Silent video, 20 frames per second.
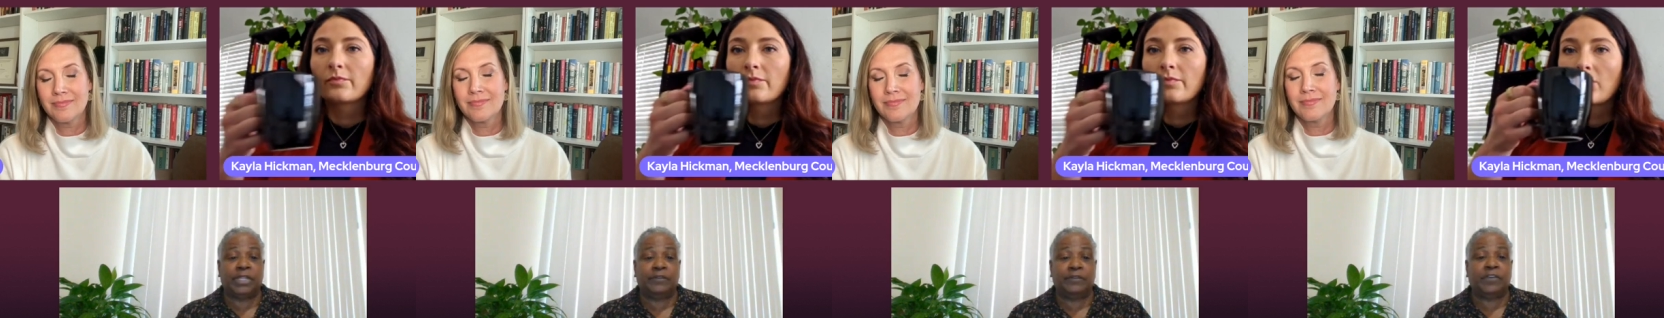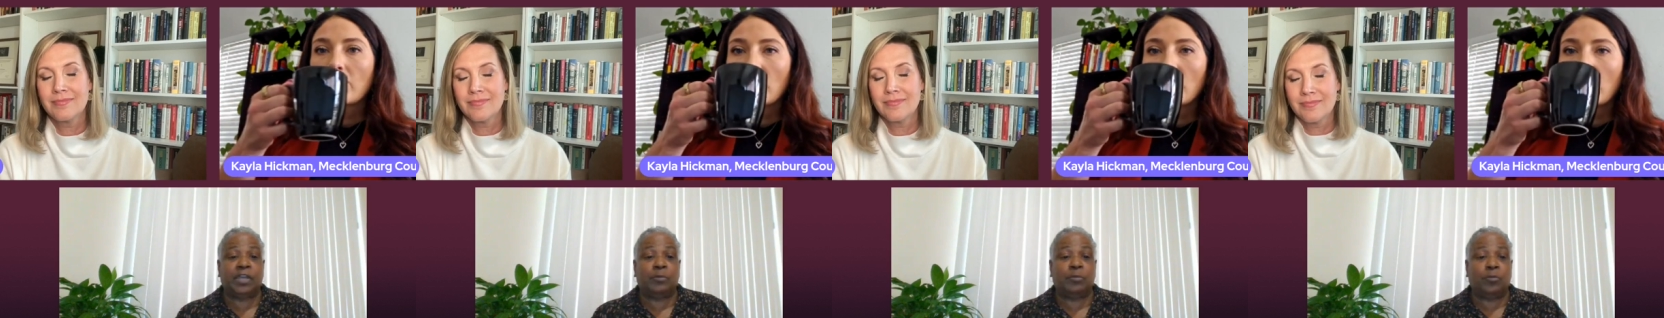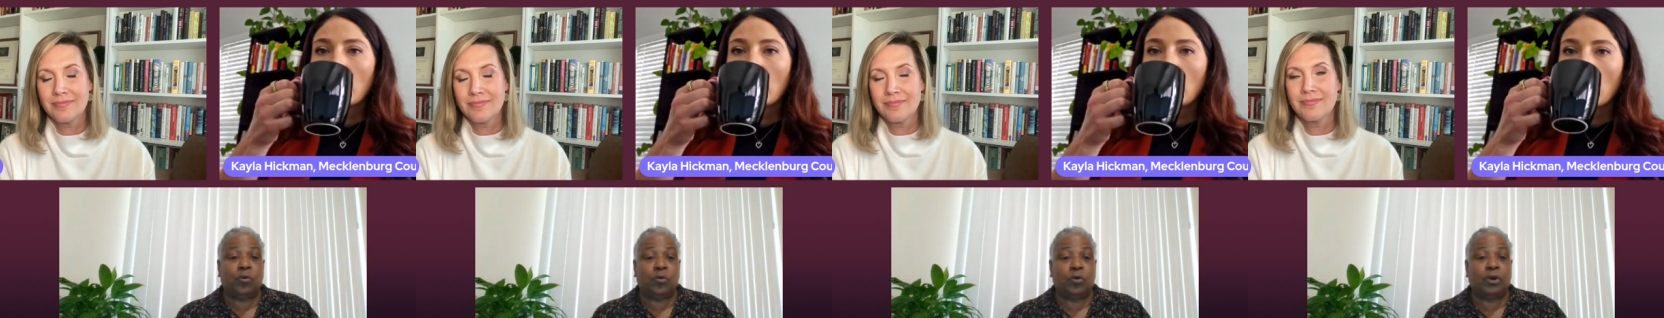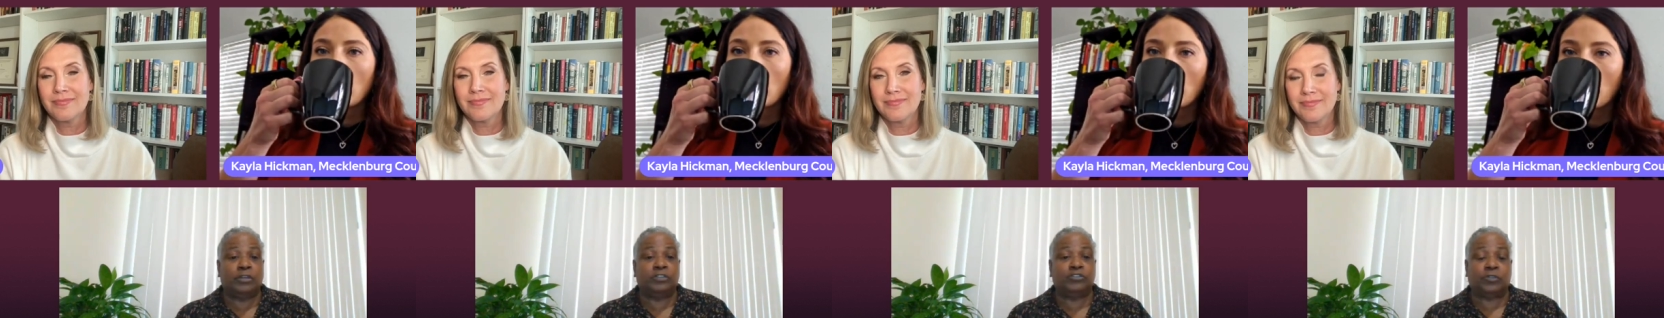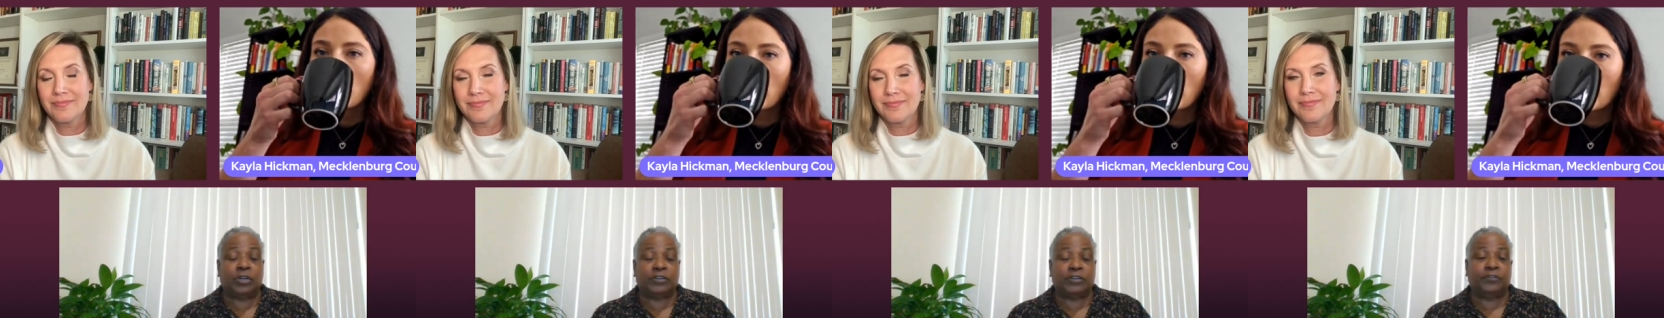Speaker 1: living a
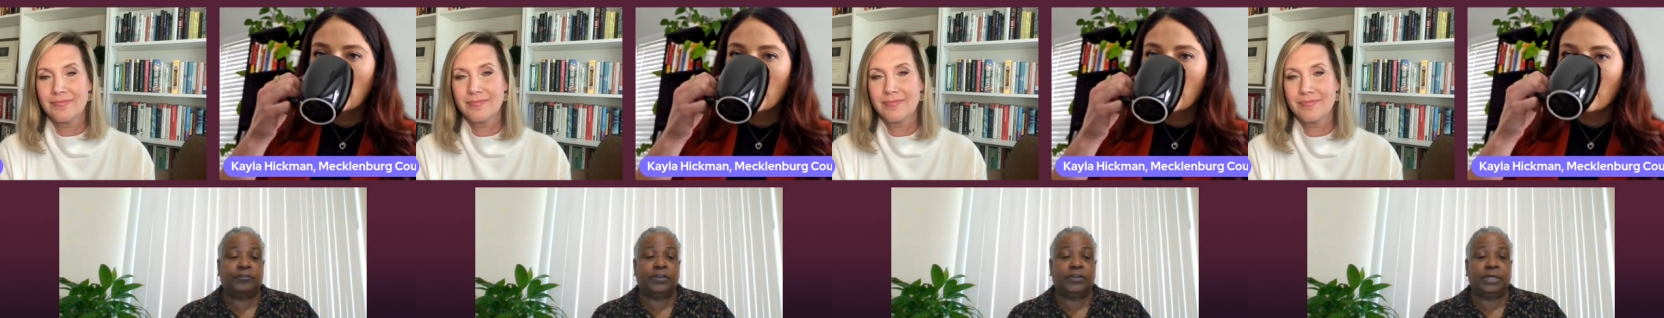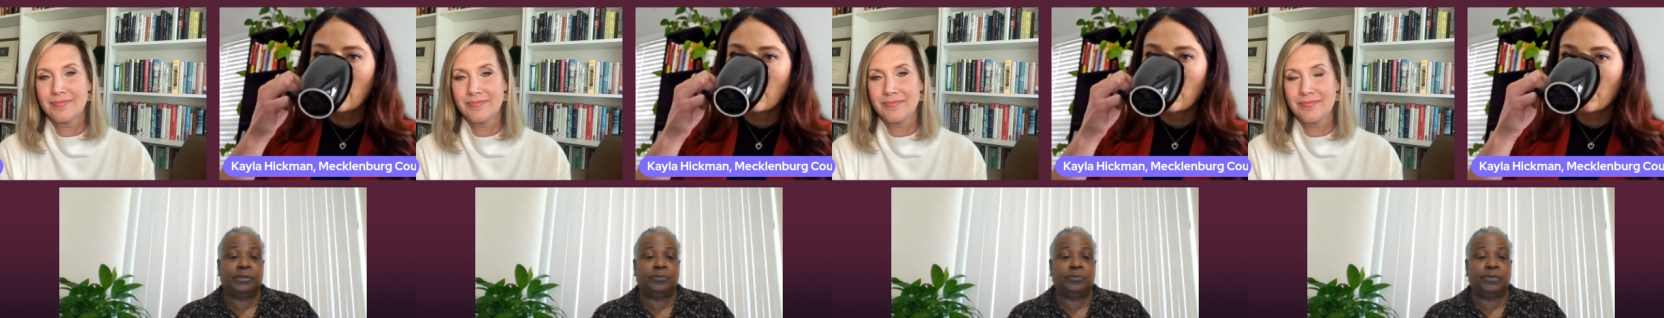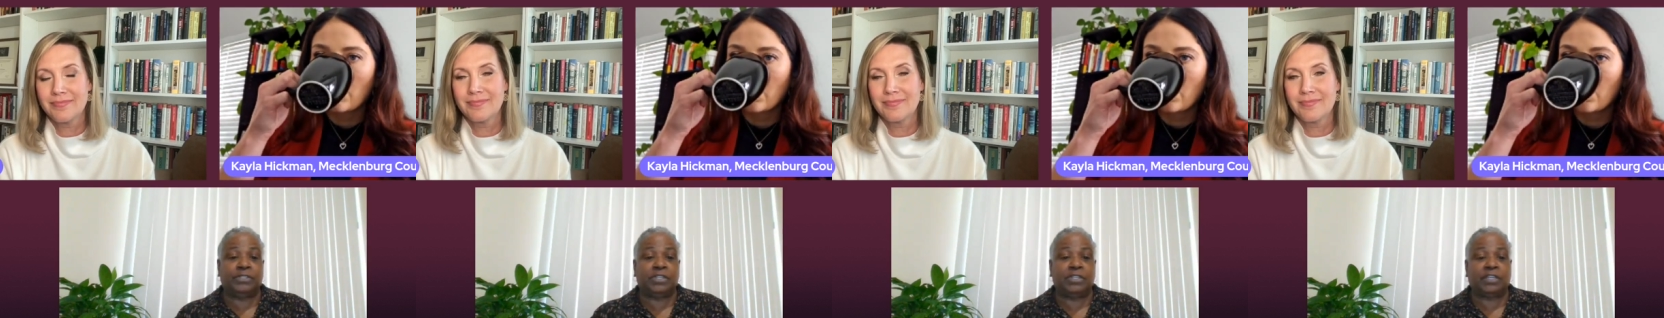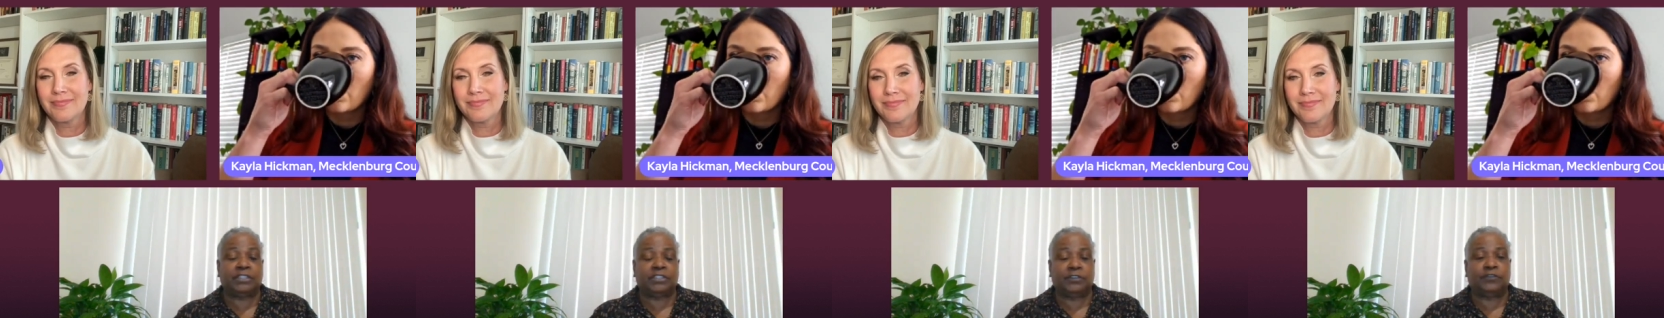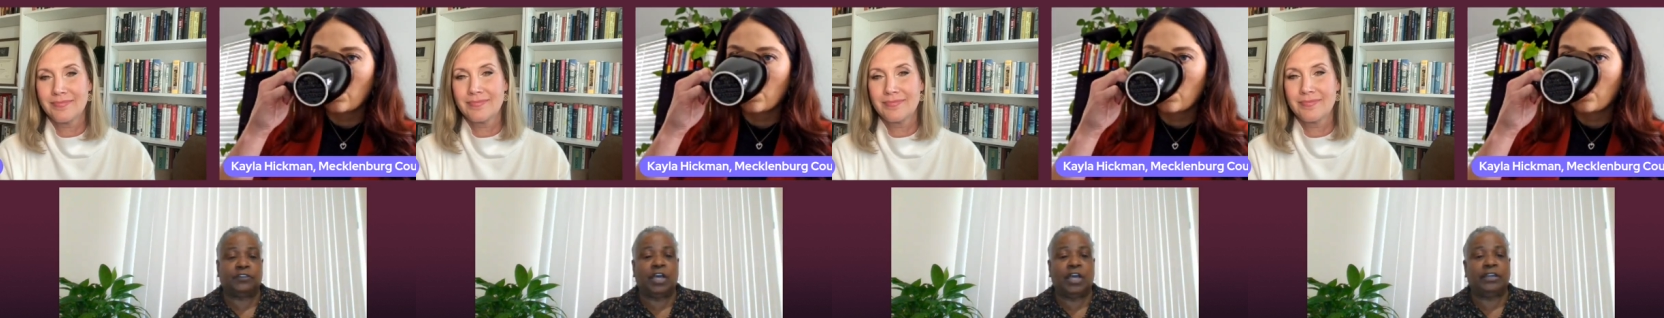more drug free,
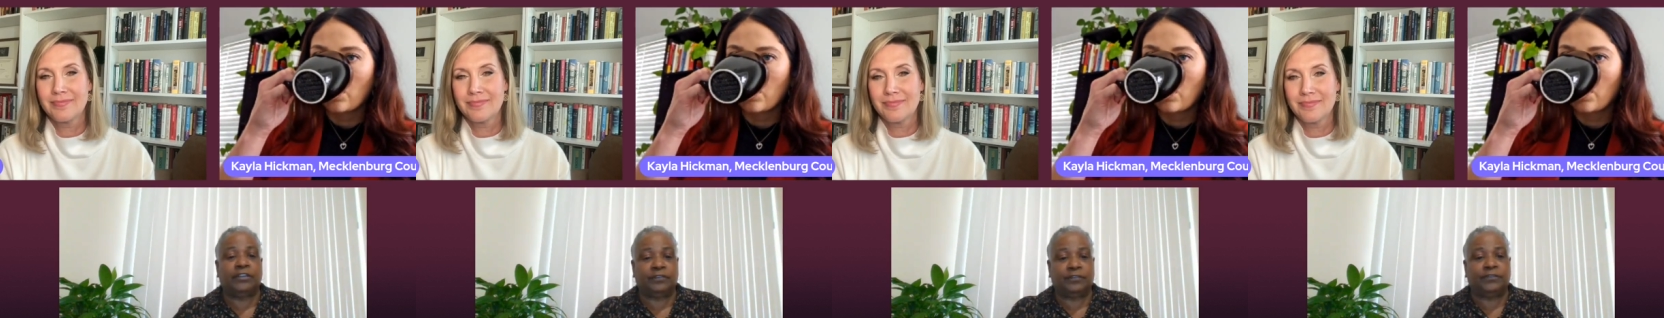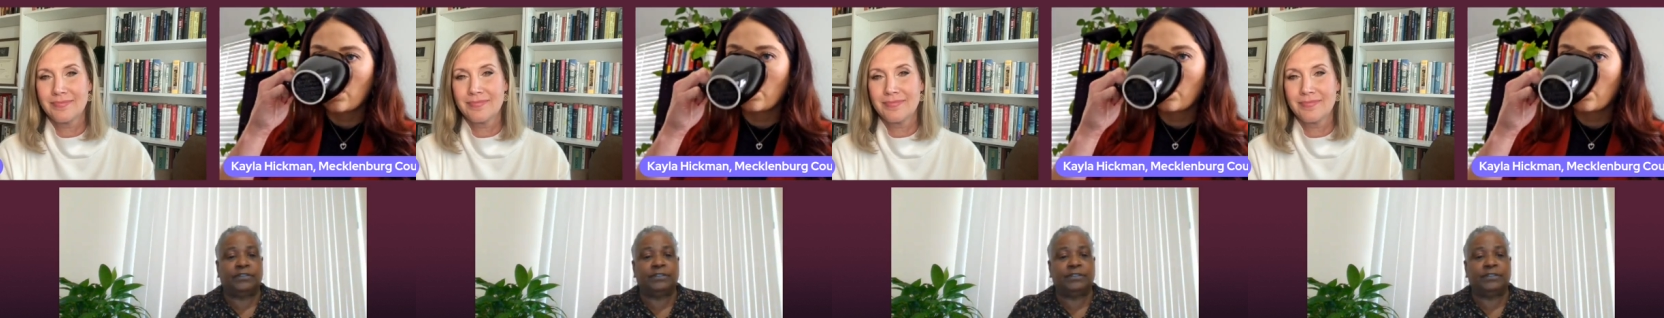productive life.